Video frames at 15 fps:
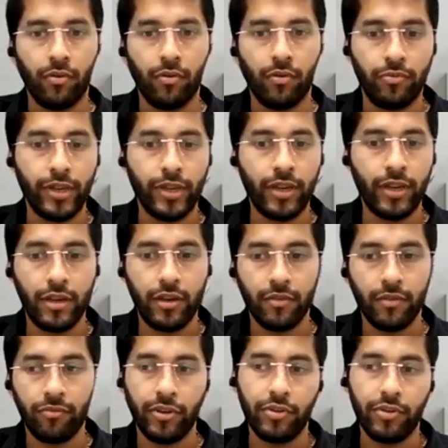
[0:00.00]
we
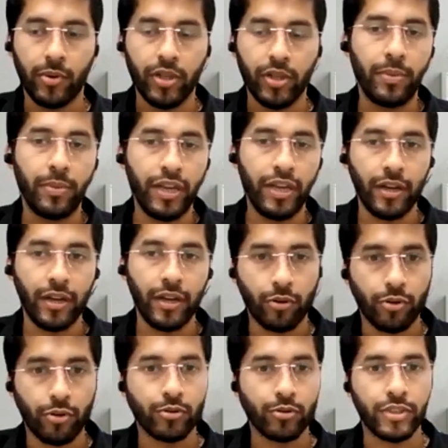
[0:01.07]
will be
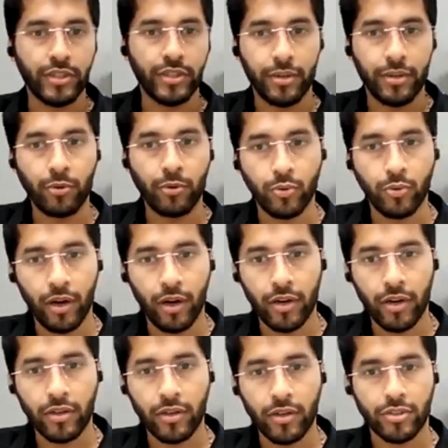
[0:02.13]
introducing them to
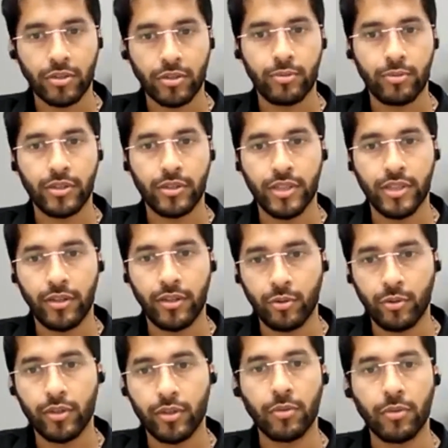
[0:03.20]
our customers and to
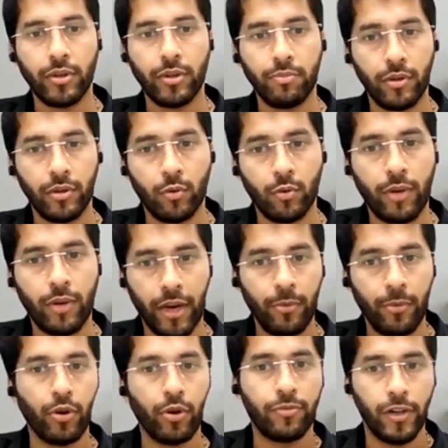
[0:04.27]
other people who might be
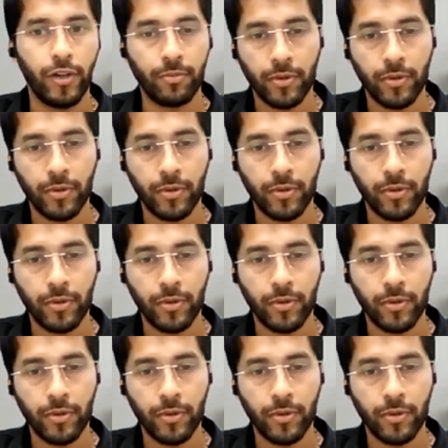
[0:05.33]
of help.